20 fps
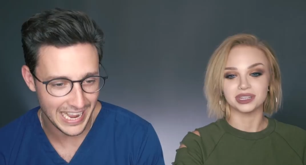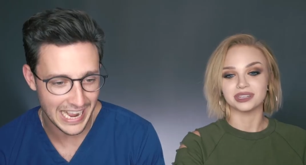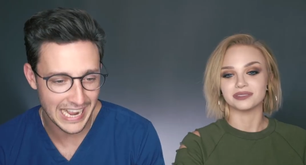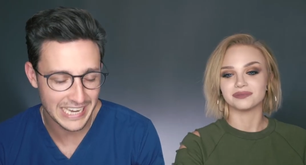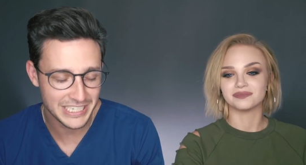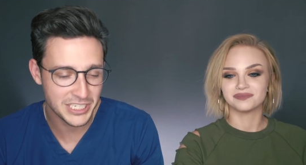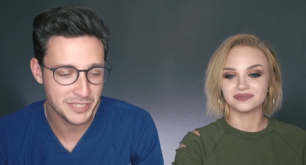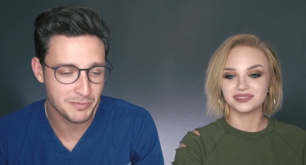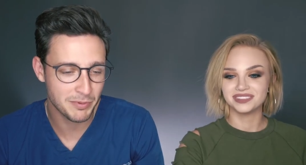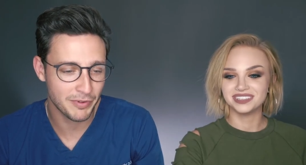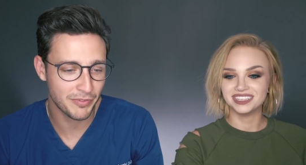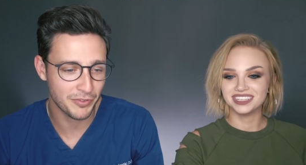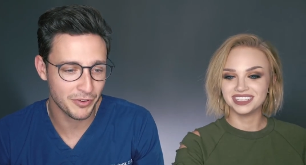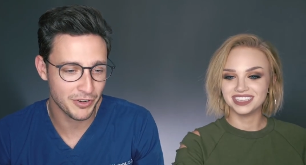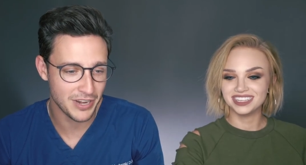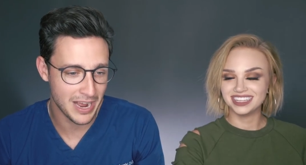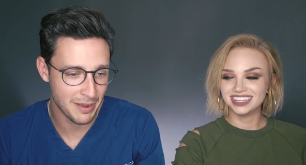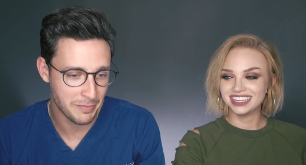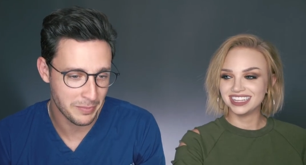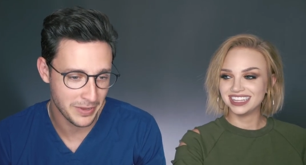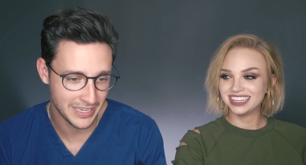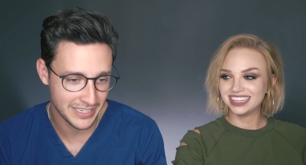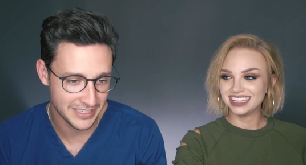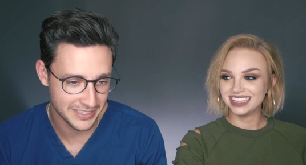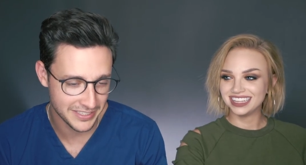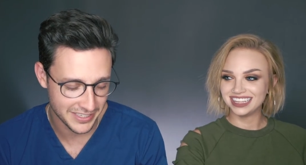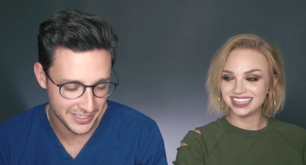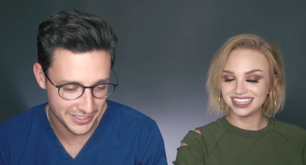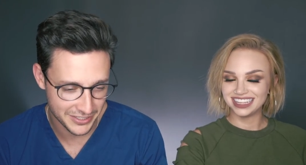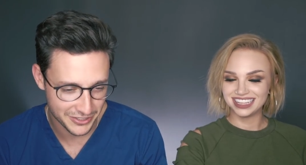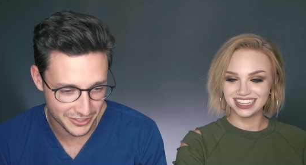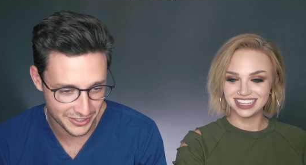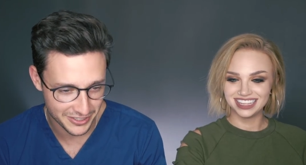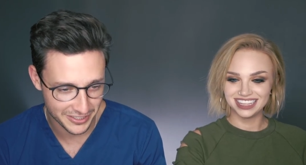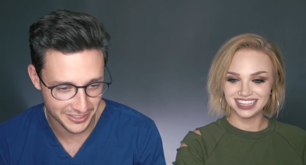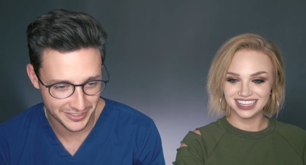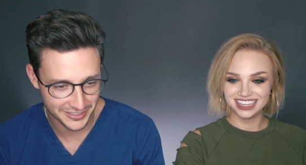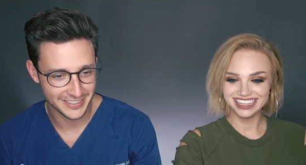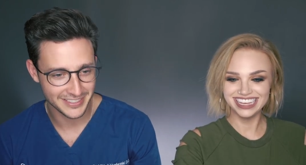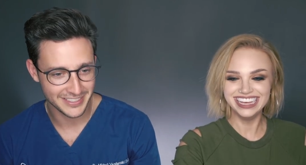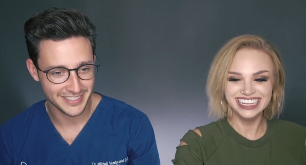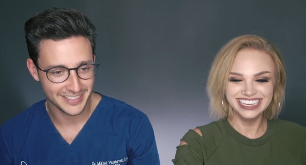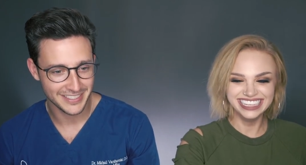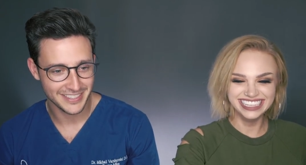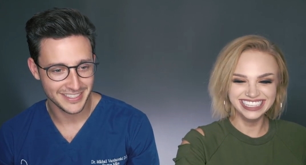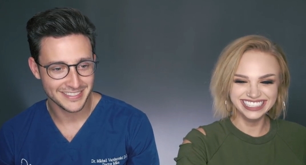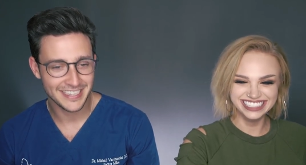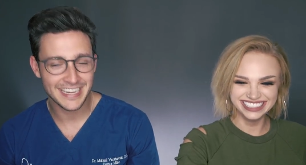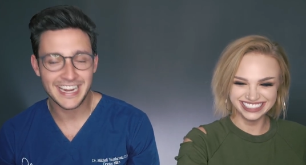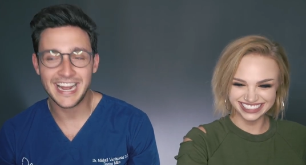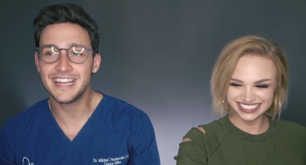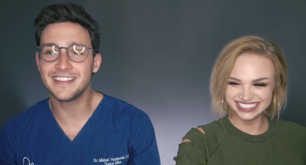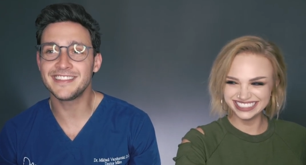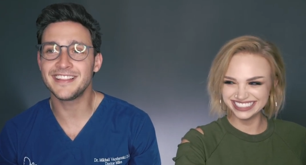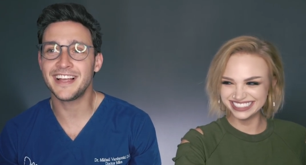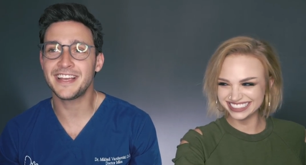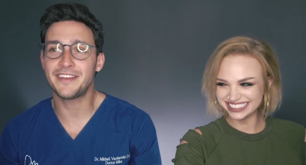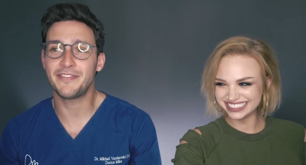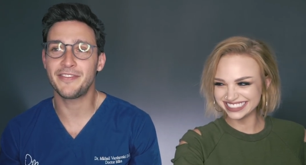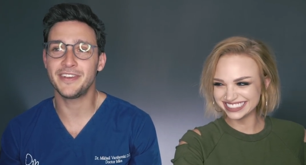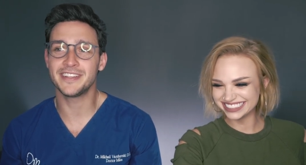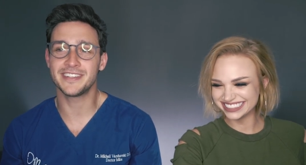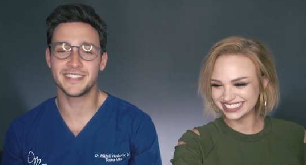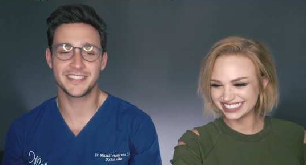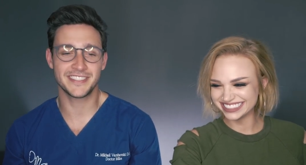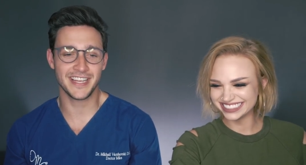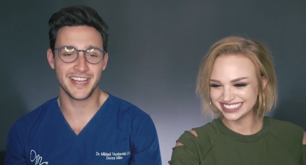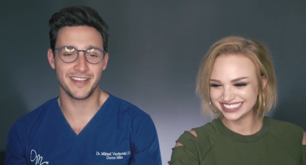Speaker 1: Weird. I just prefer not being in danger. Like, I like feeling